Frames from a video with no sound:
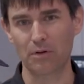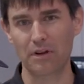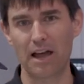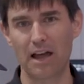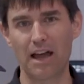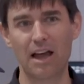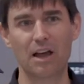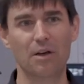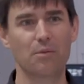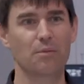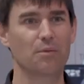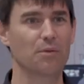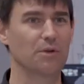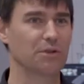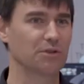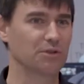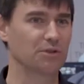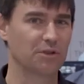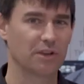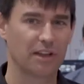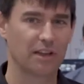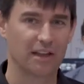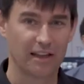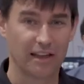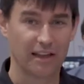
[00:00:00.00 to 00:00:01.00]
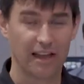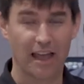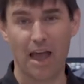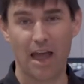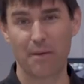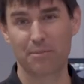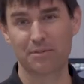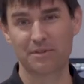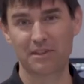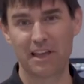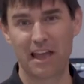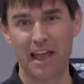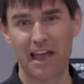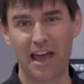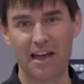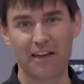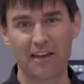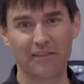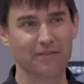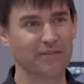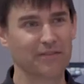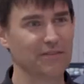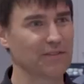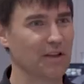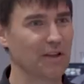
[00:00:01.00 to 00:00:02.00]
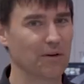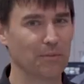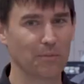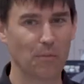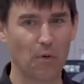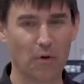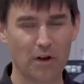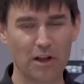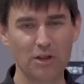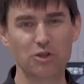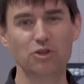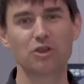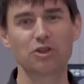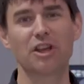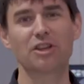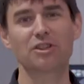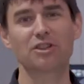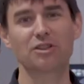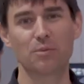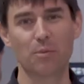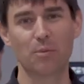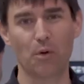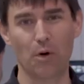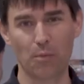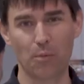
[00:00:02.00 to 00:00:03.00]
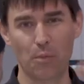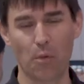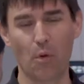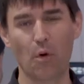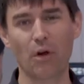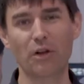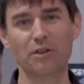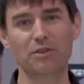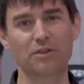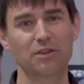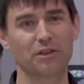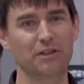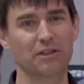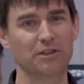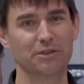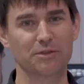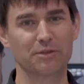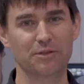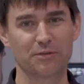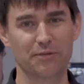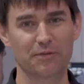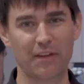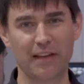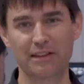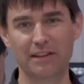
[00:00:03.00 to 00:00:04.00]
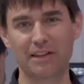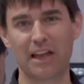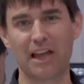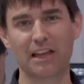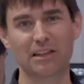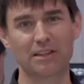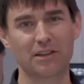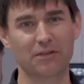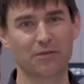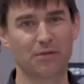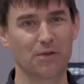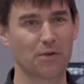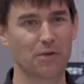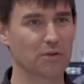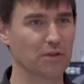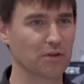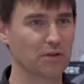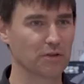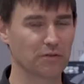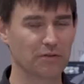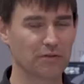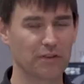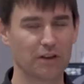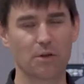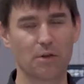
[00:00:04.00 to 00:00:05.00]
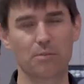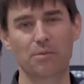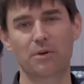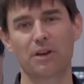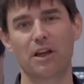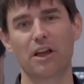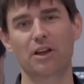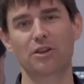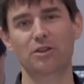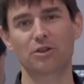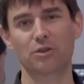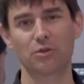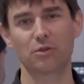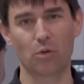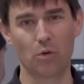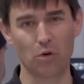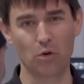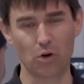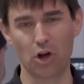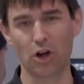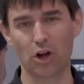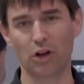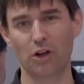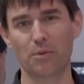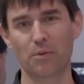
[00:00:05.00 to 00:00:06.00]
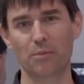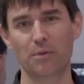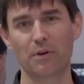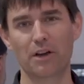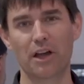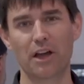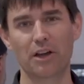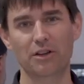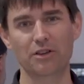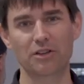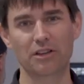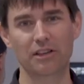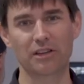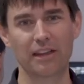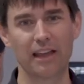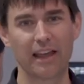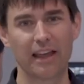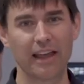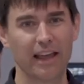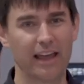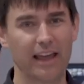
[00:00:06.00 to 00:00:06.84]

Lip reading: Dock, which happens to have more ingest and more ports that is fantastic for whether it's video production or audio production.